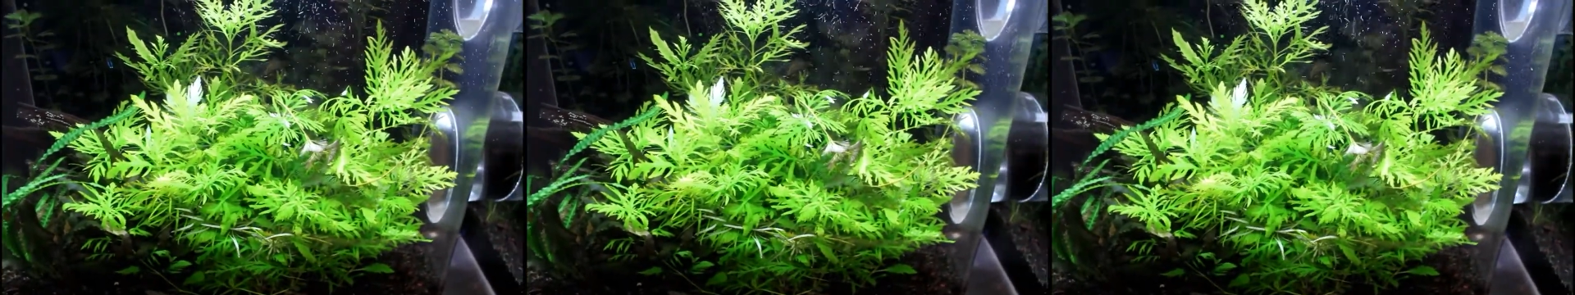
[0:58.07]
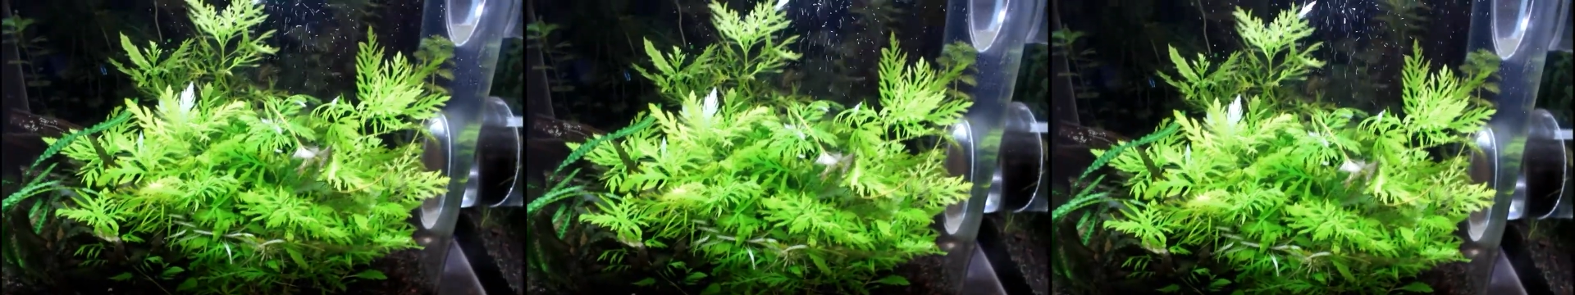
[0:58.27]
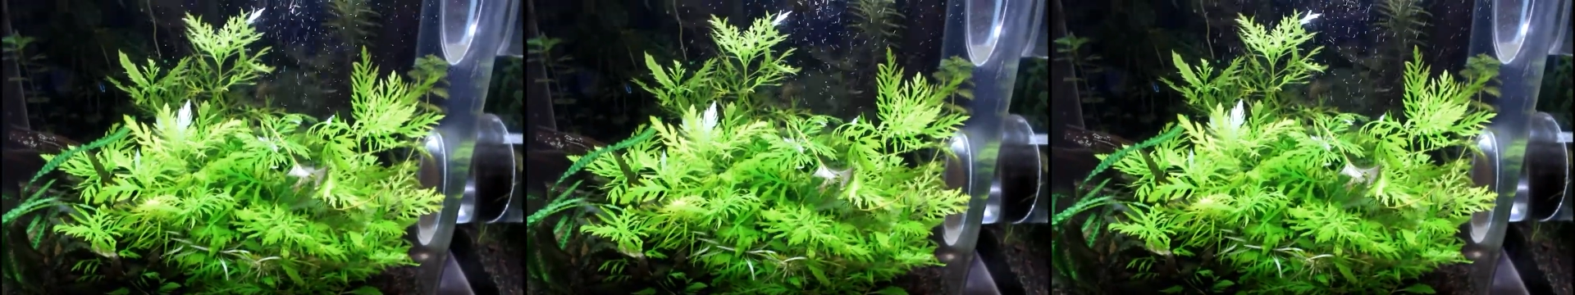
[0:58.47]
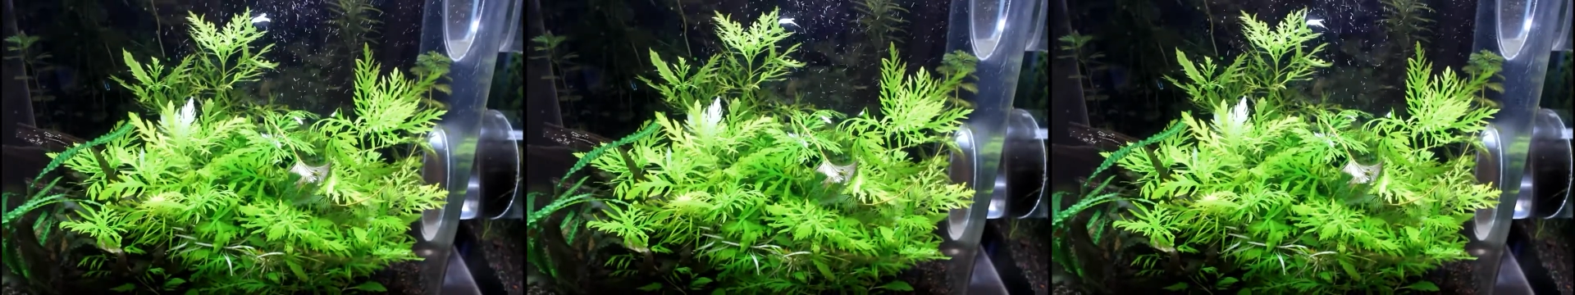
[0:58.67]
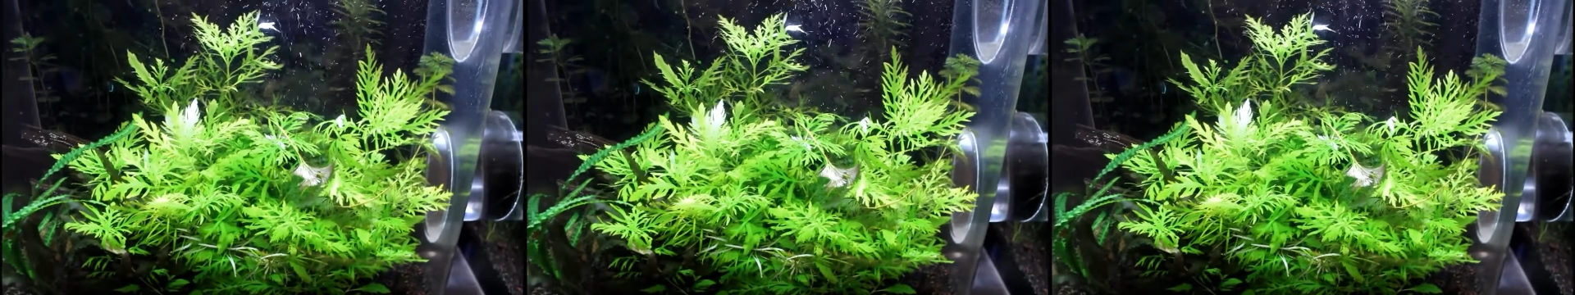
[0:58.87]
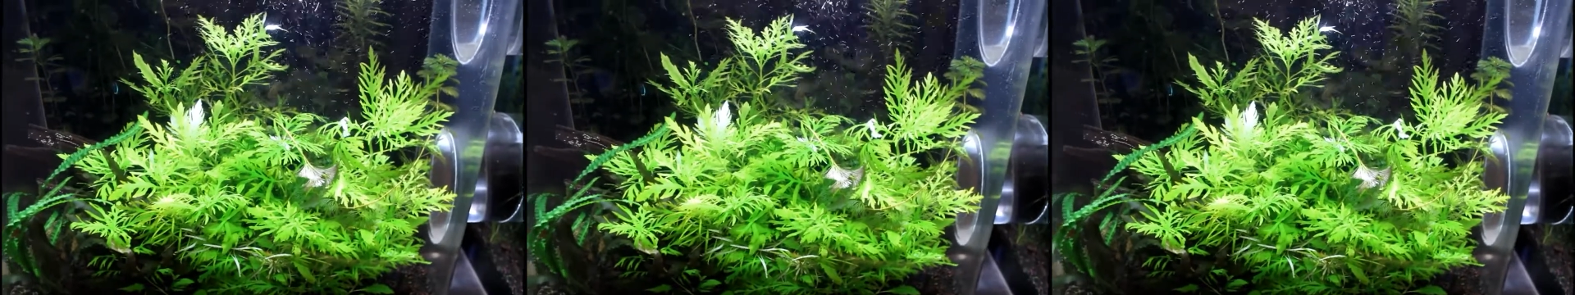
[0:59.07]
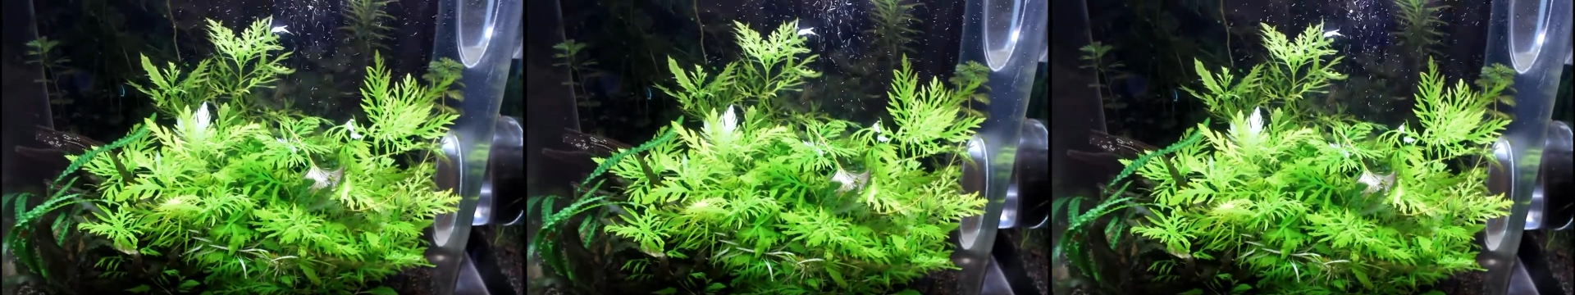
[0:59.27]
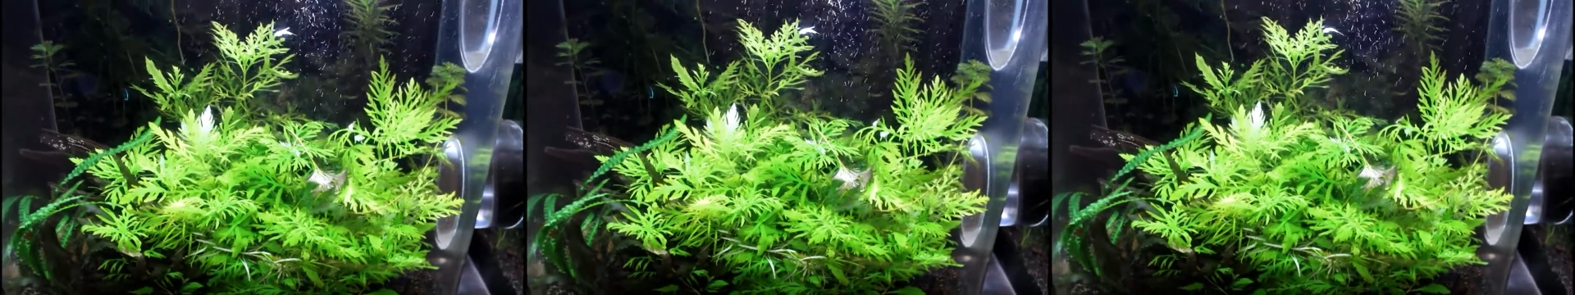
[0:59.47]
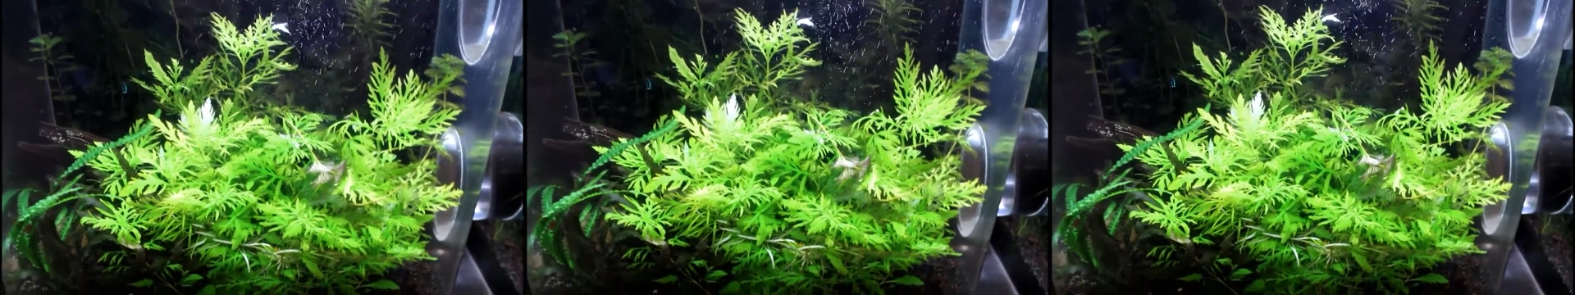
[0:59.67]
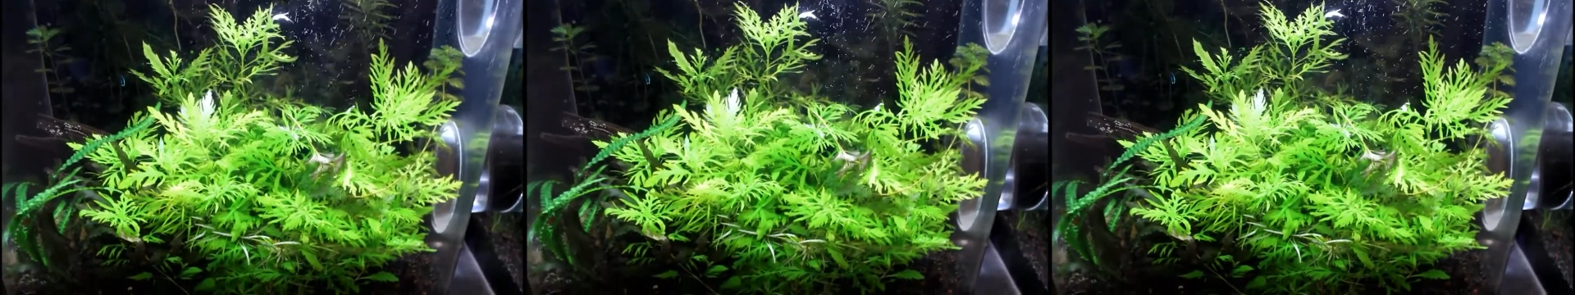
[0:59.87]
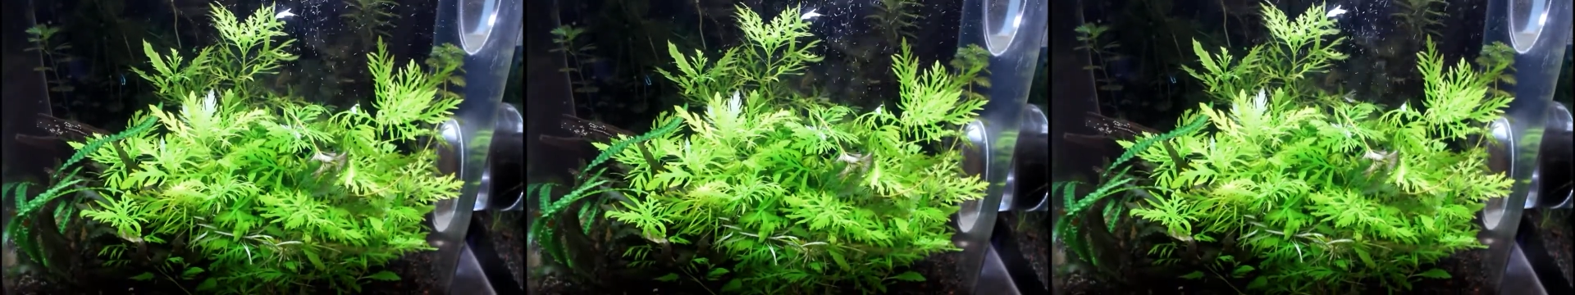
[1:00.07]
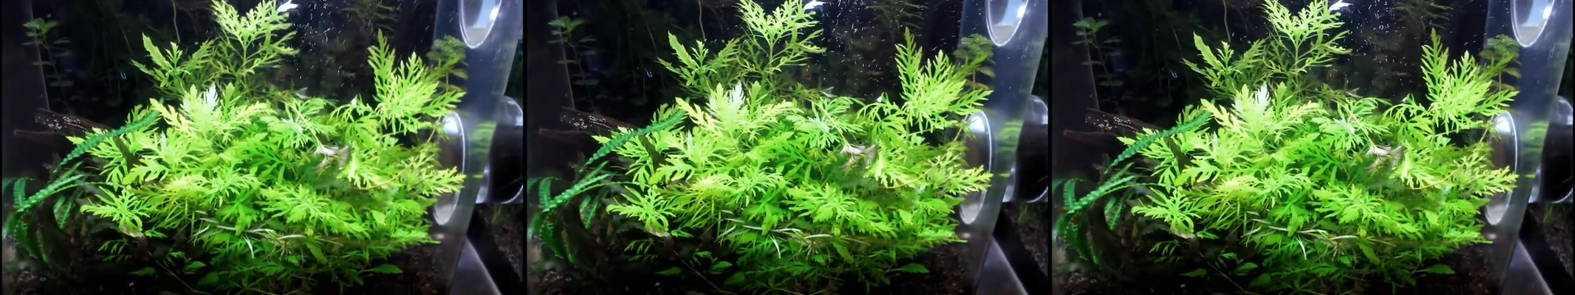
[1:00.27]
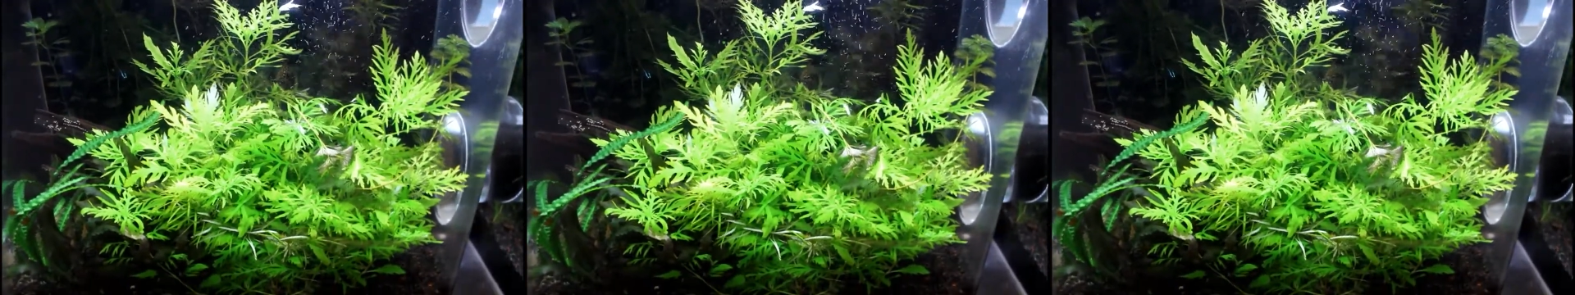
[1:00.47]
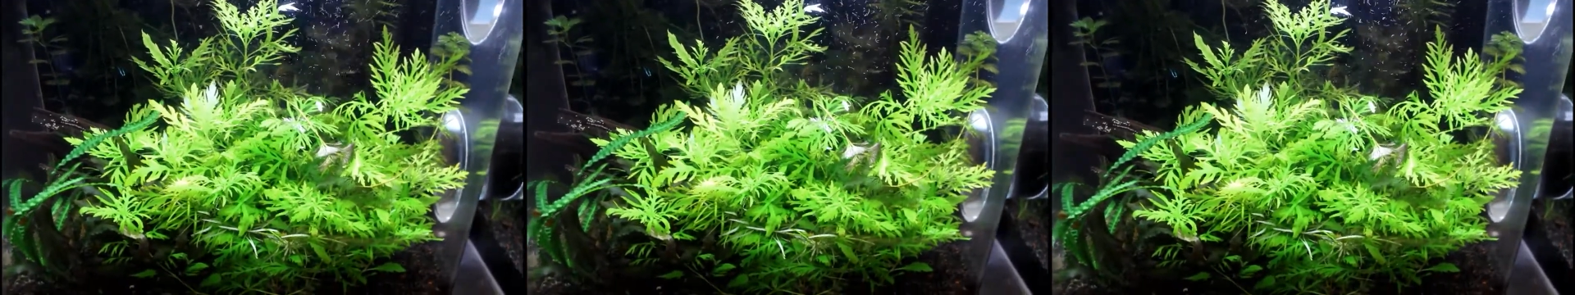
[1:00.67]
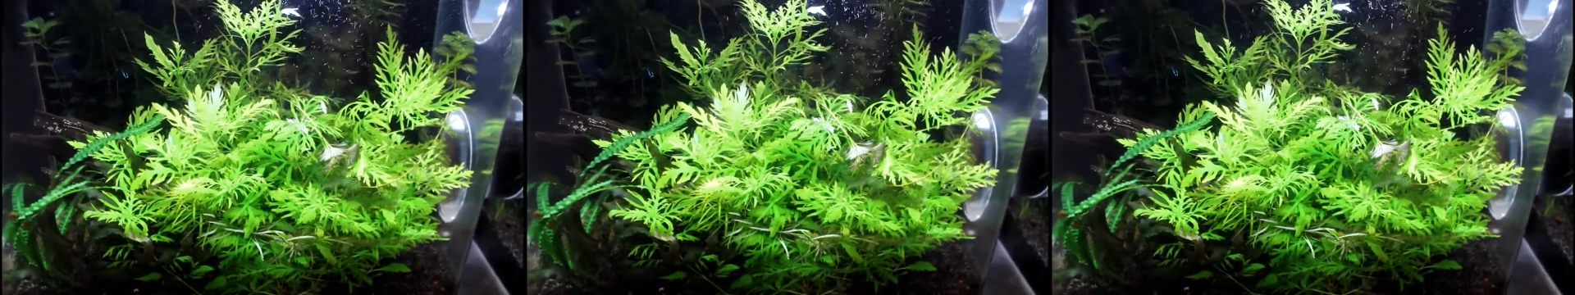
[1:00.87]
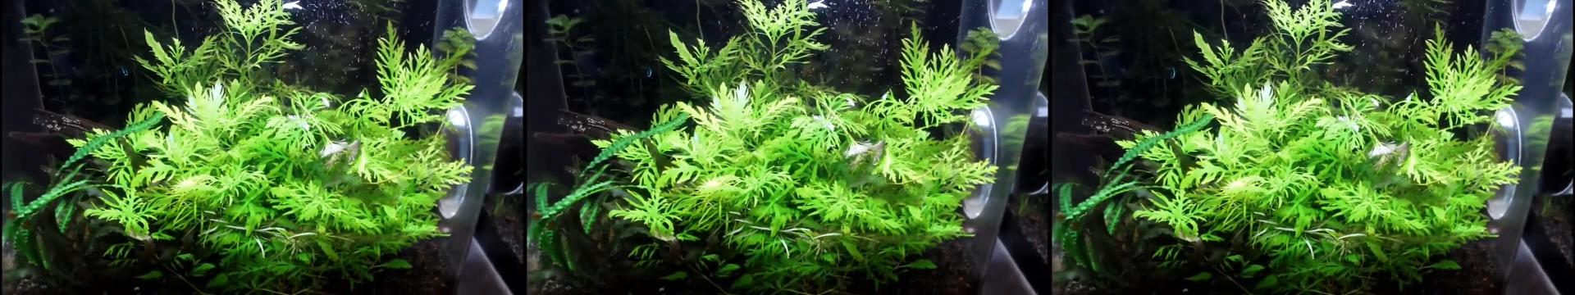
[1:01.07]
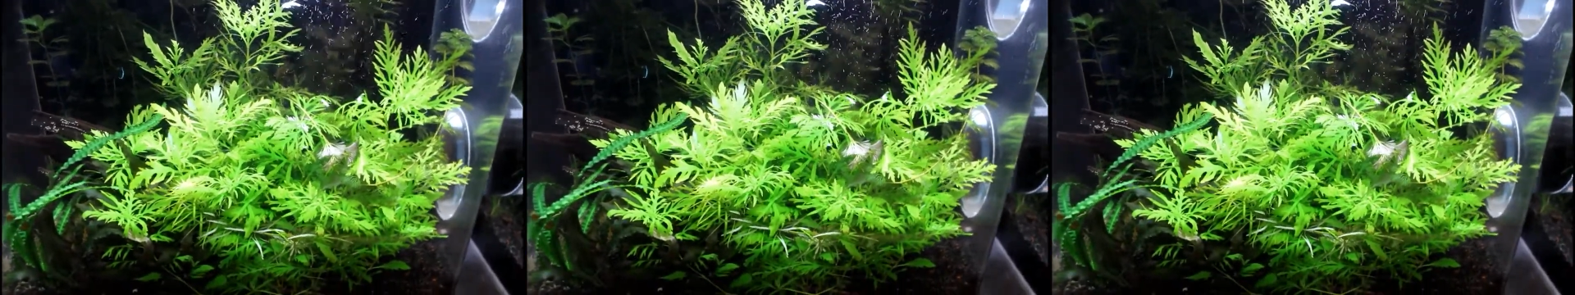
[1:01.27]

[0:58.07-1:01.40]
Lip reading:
[unreadable: no face in view]